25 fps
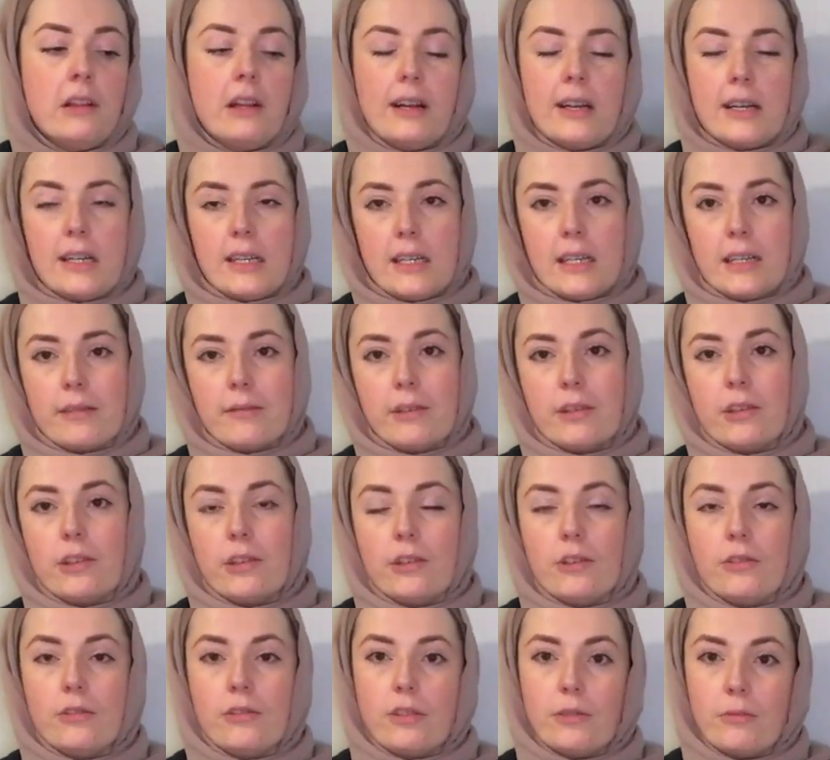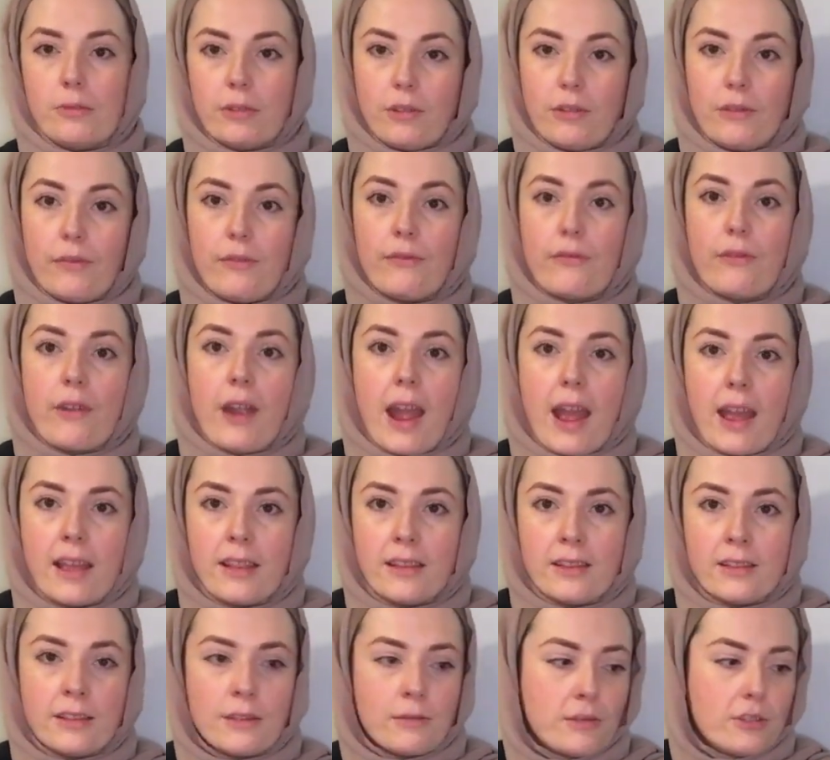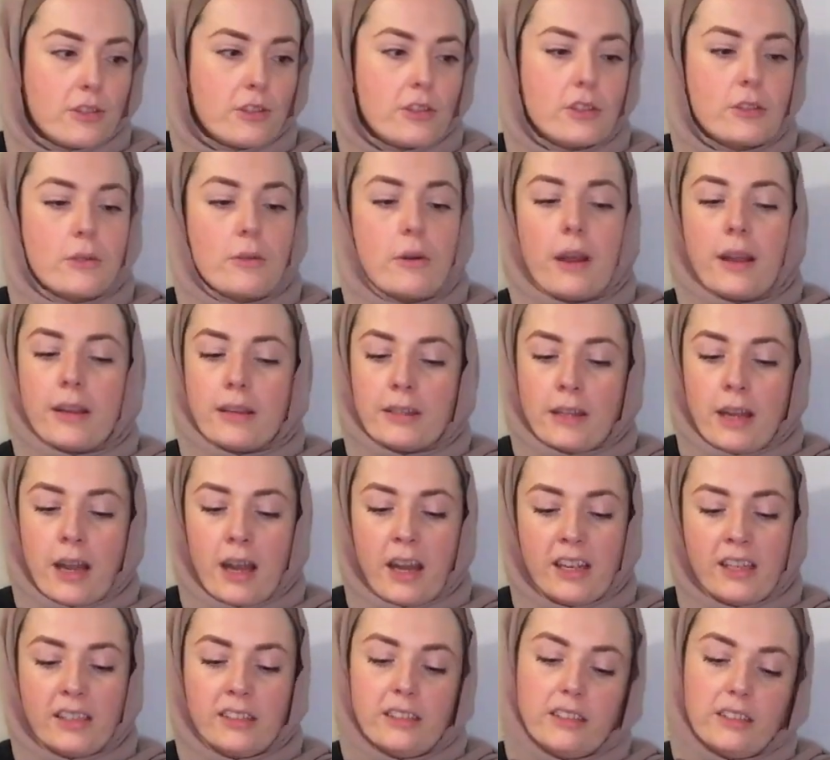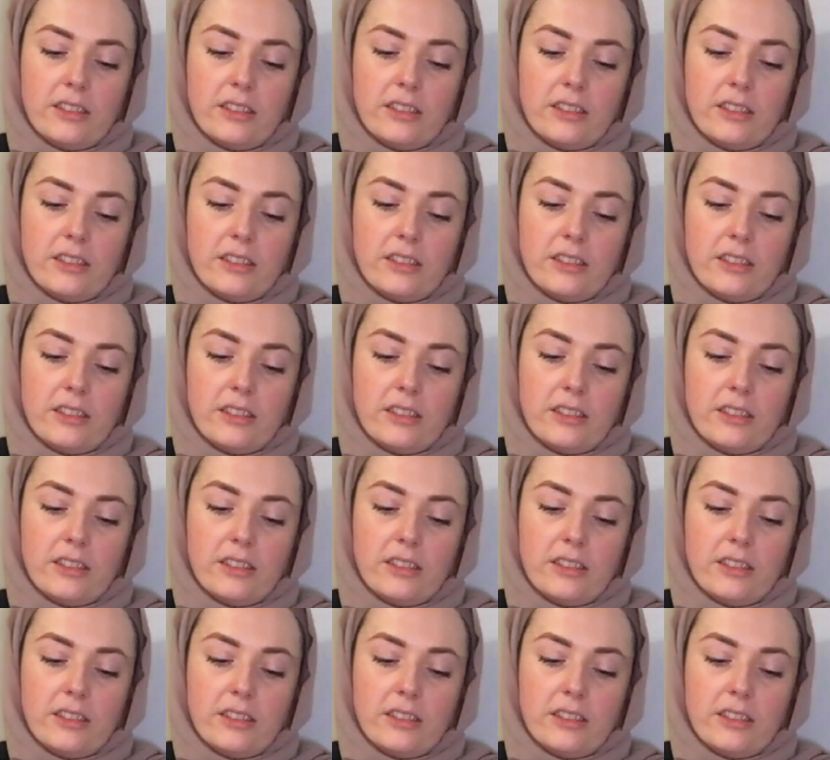You can use it with your friends, which is quite nice.